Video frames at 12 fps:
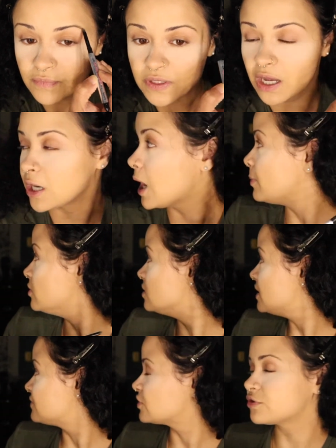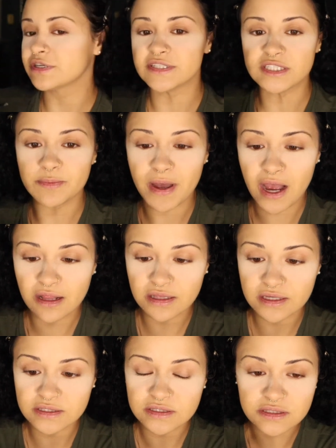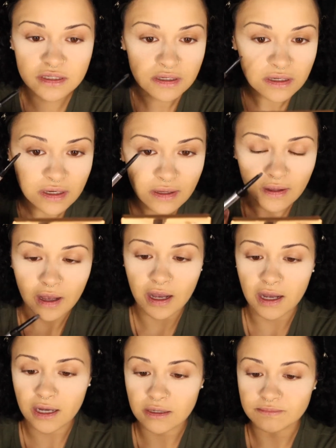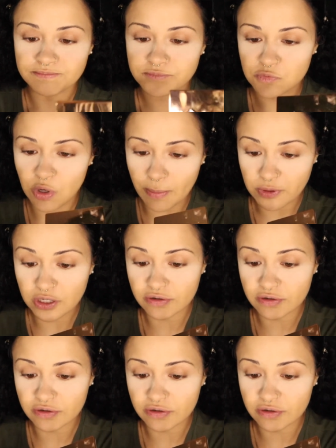couple, like the Christie palettes, Robbie D.